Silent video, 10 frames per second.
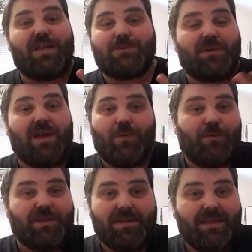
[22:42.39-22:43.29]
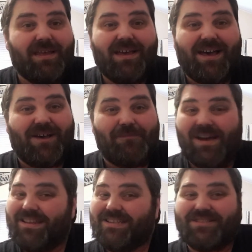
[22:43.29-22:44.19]
raised by a woman, and
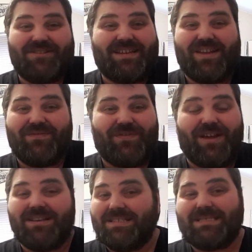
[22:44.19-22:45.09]
I've turned out fine.